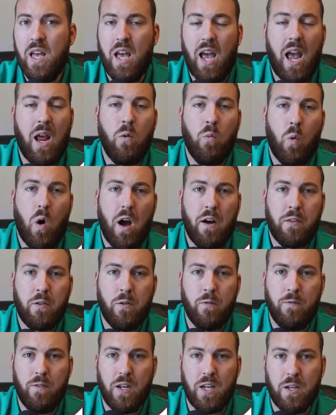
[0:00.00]
and
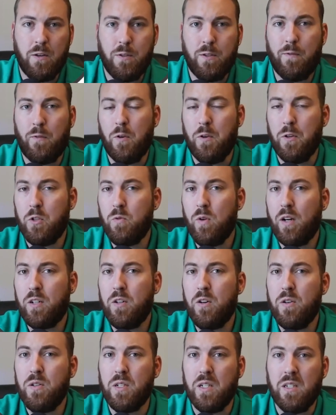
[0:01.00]
walkthrough videos for
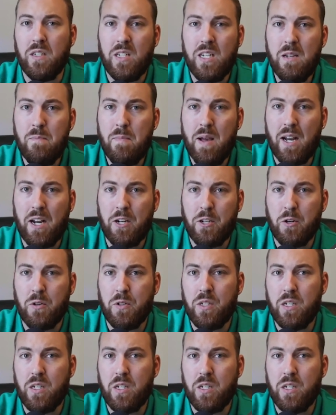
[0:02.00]
instructors and team managers to